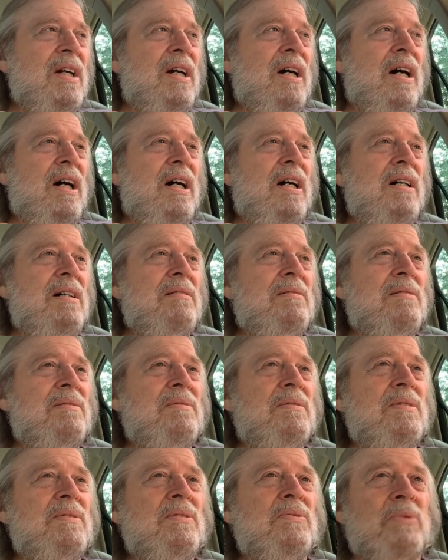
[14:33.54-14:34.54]

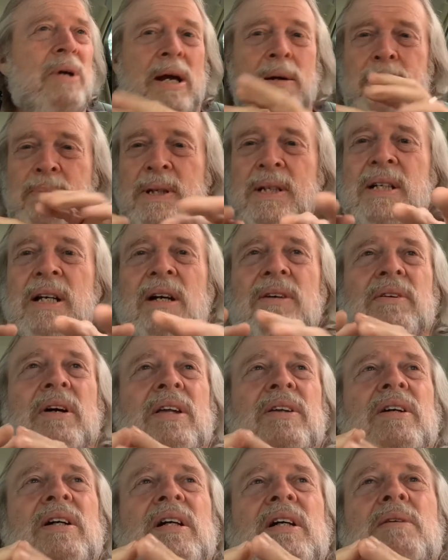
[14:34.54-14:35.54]

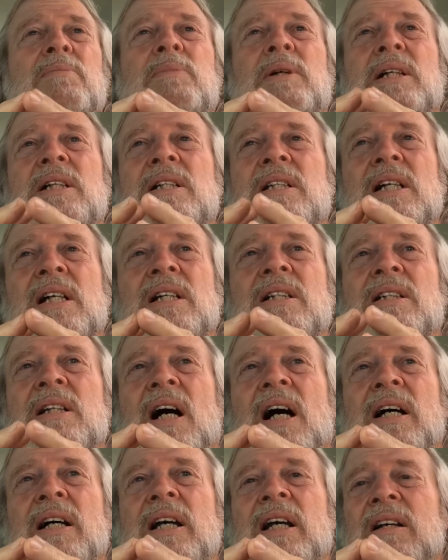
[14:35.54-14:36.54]
But he says,
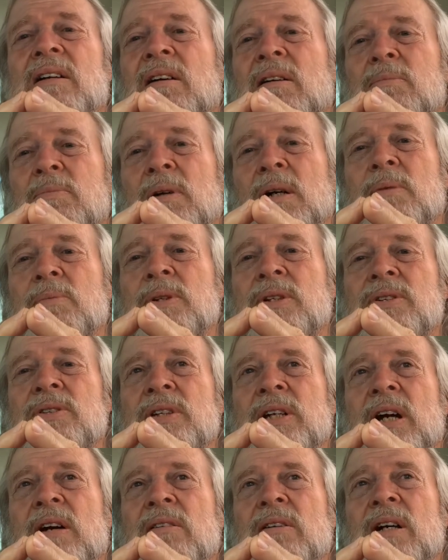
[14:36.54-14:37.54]
I cannot promise you
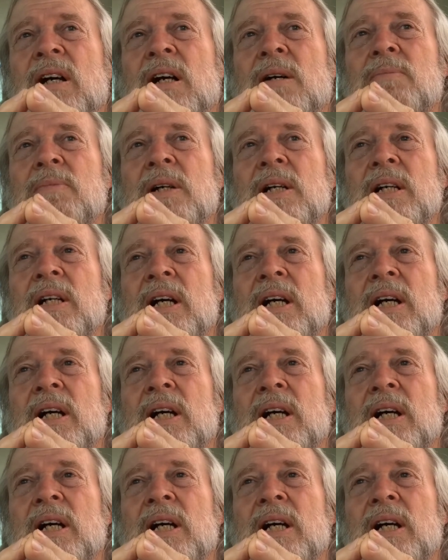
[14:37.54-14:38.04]
the outcome.